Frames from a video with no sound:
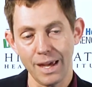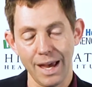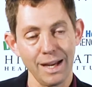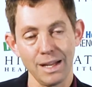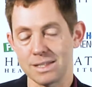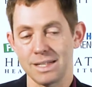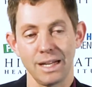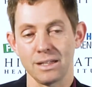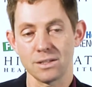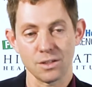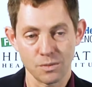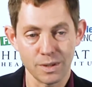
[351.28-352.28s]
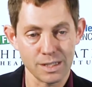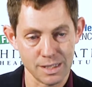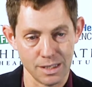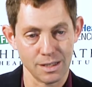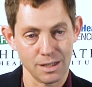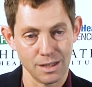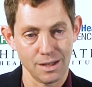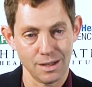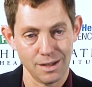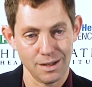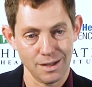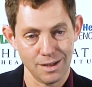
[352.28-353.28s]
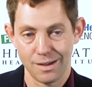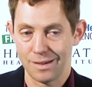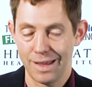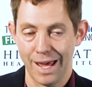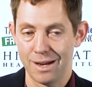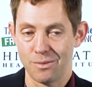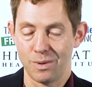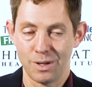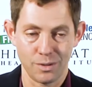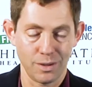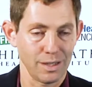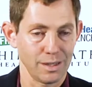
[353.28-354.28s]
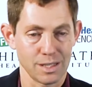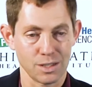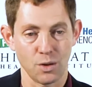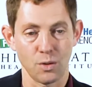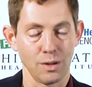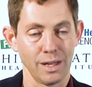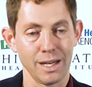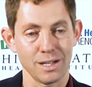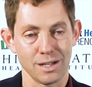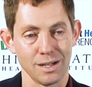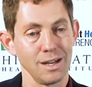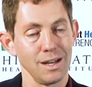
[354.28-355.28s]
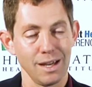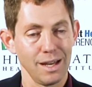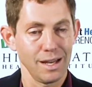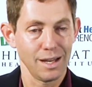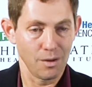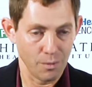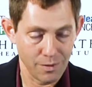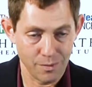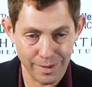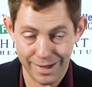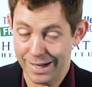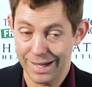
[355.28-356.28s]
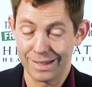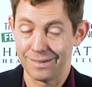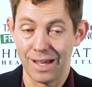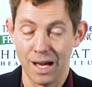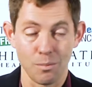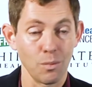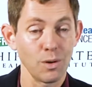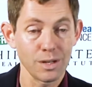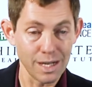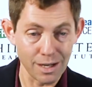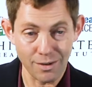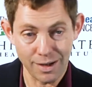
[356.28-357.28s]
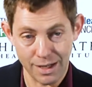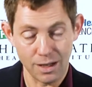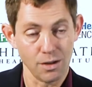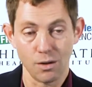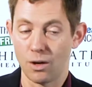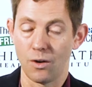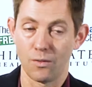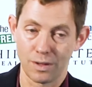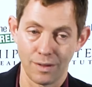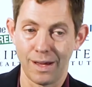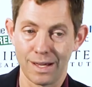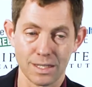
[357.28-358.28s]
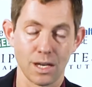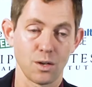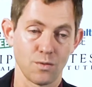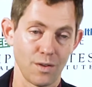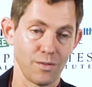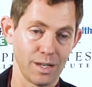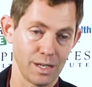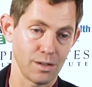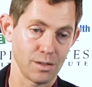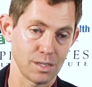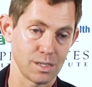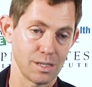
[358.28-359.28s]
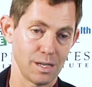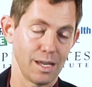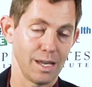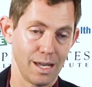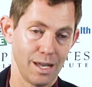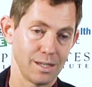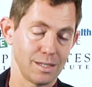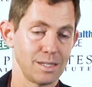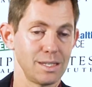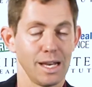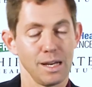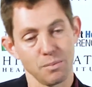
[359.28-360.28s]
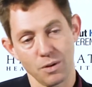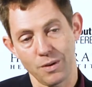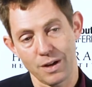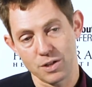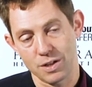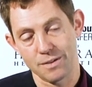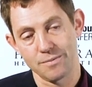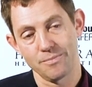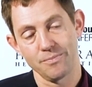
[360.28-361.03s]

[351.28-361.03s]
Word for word: And it stands to reason that when you look at this correlation, we've been eating a lot more dairy over the last 150 years. It's a steady progression.